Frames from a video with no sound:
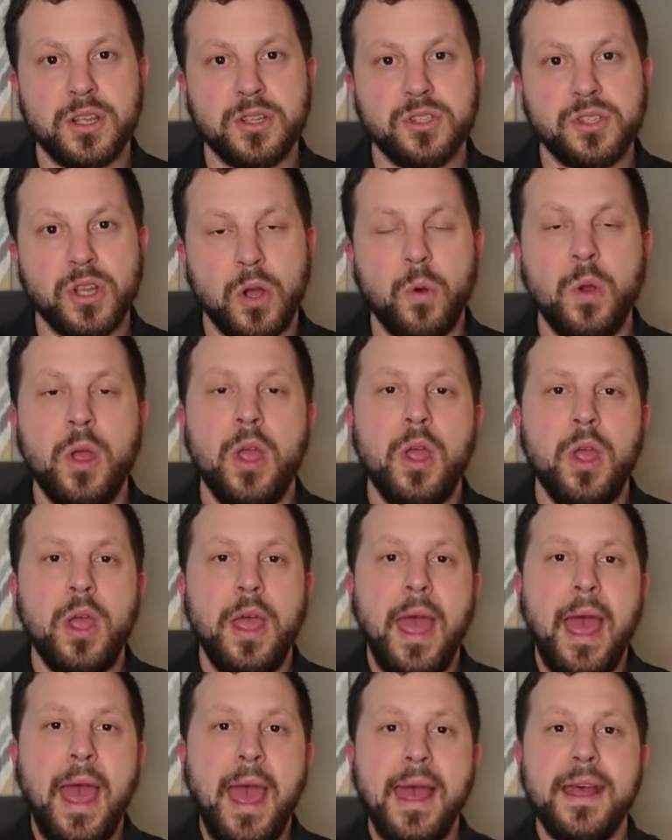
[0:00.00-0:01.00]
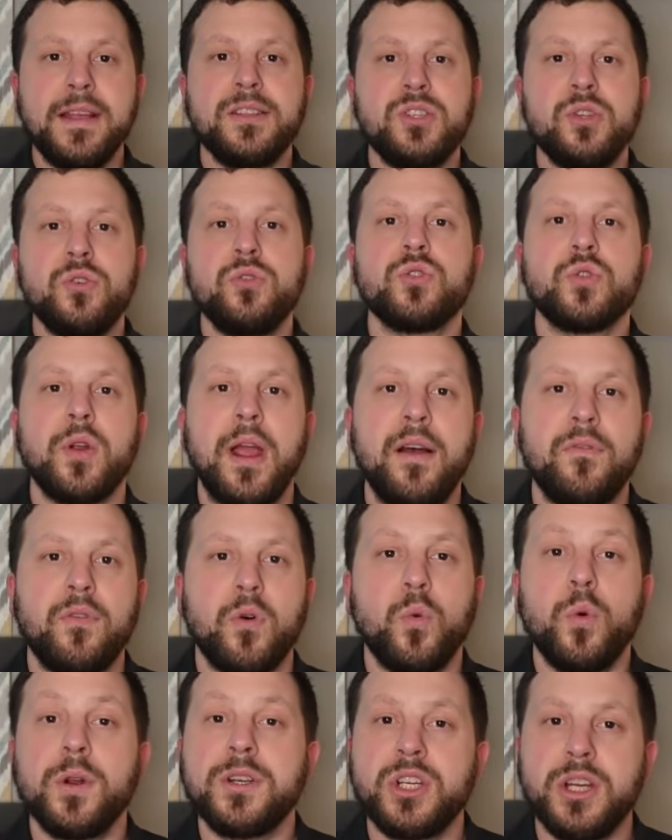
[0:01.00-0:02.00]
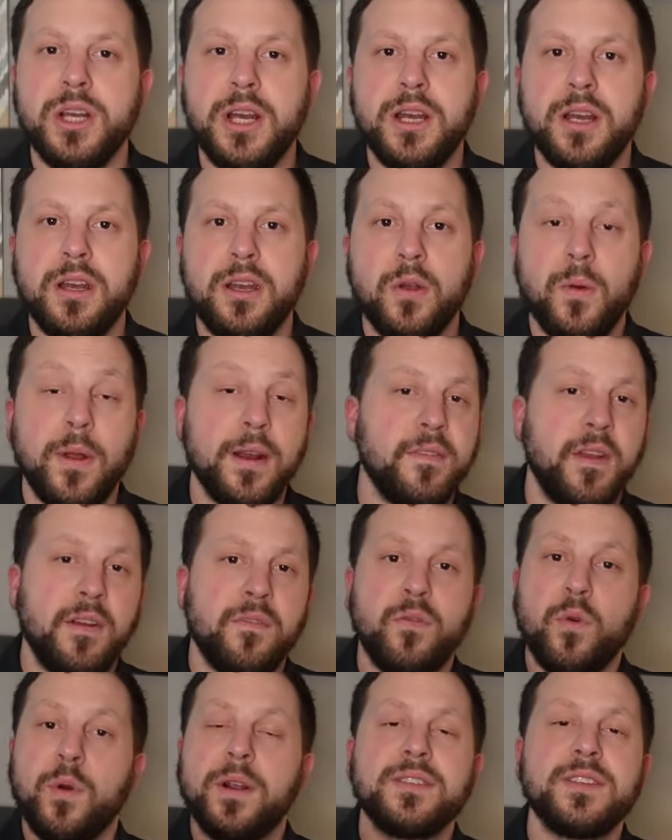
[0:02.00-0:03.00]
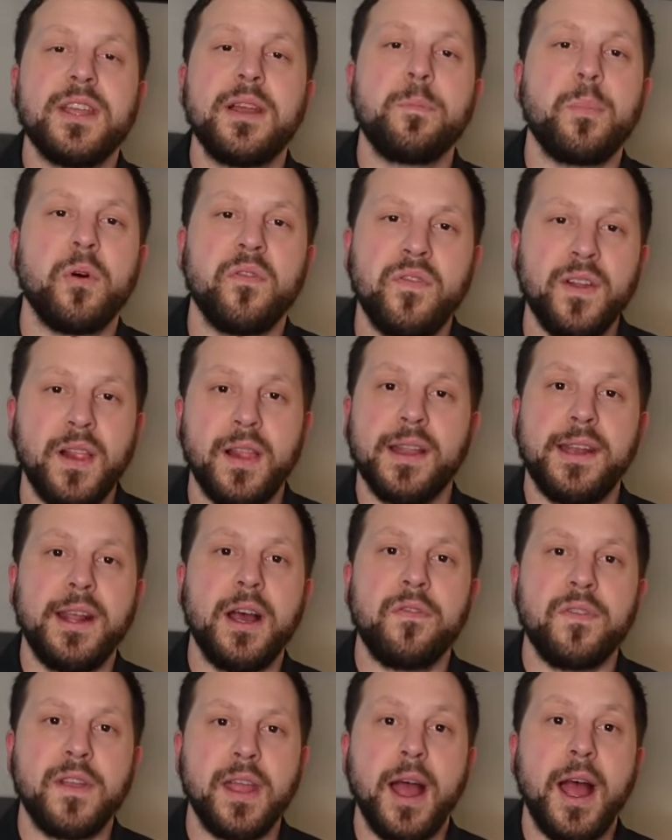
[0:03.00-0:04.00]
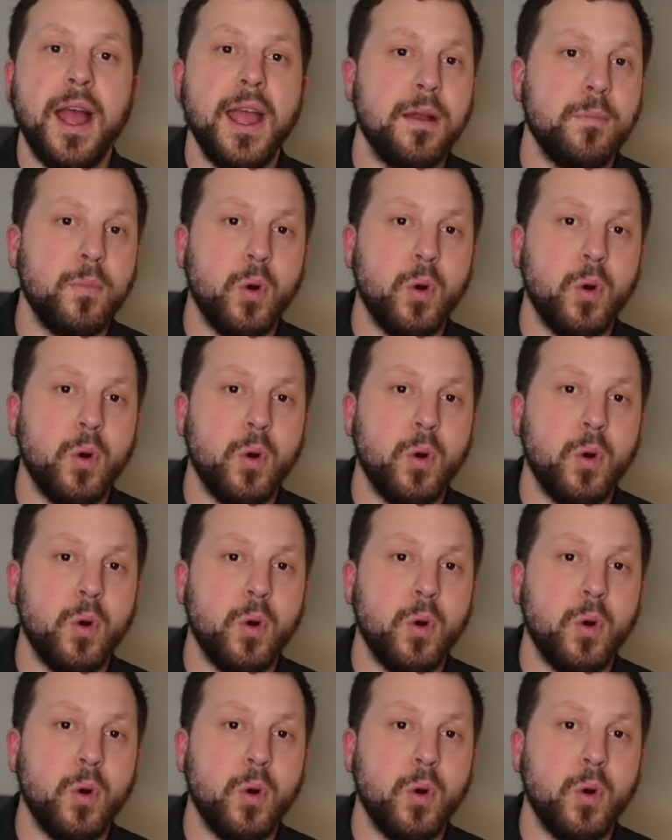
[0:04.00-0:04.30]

So as you travel, what you need to do, and for example, Philadelphia, I am